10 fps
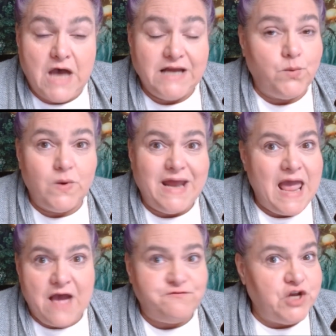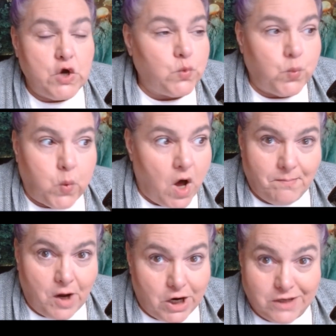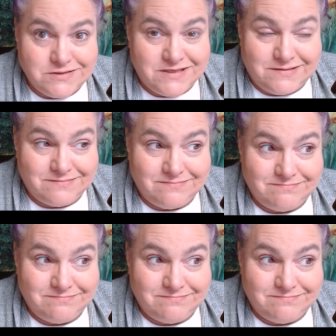I don't want to have to go to Walmart